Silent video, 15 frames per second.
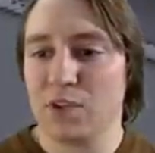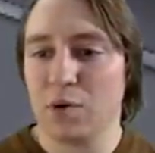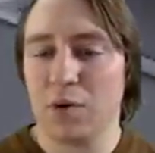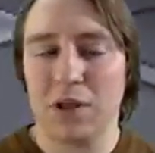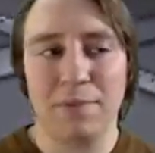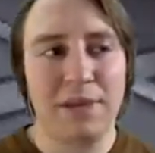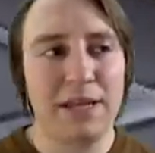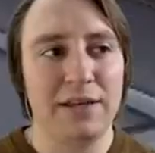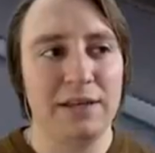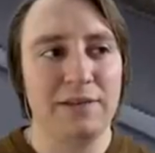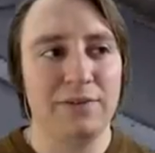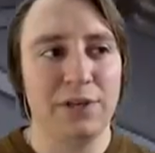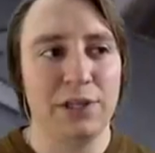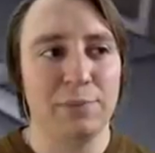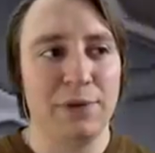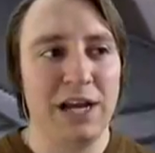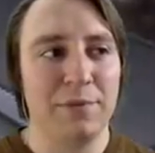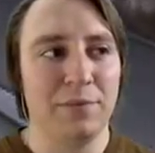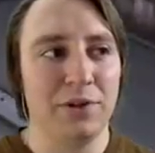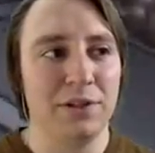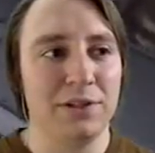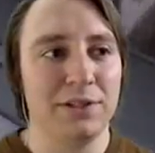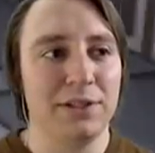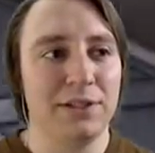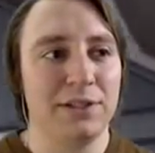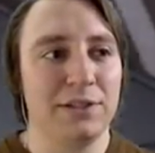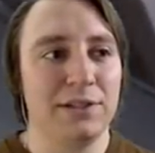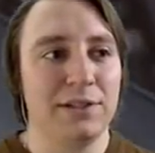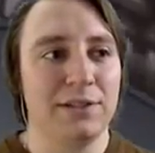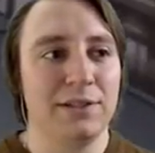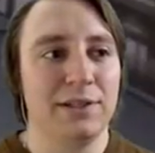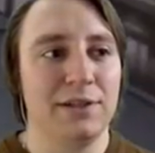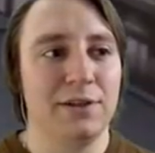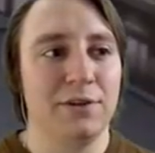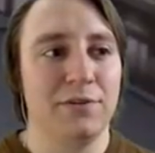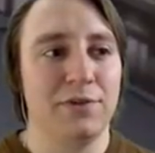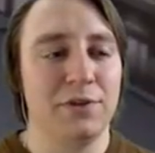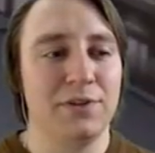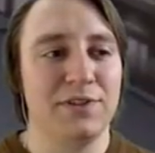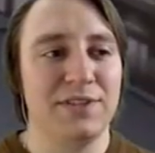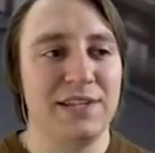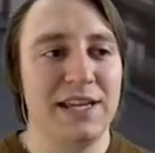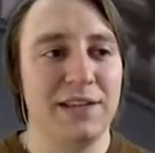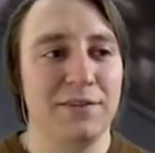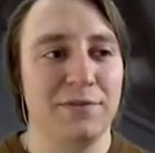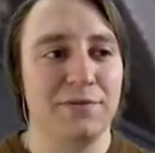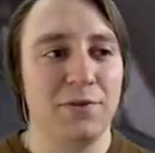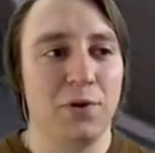Well, I mean, even in the Bible, I don't know if you'd say the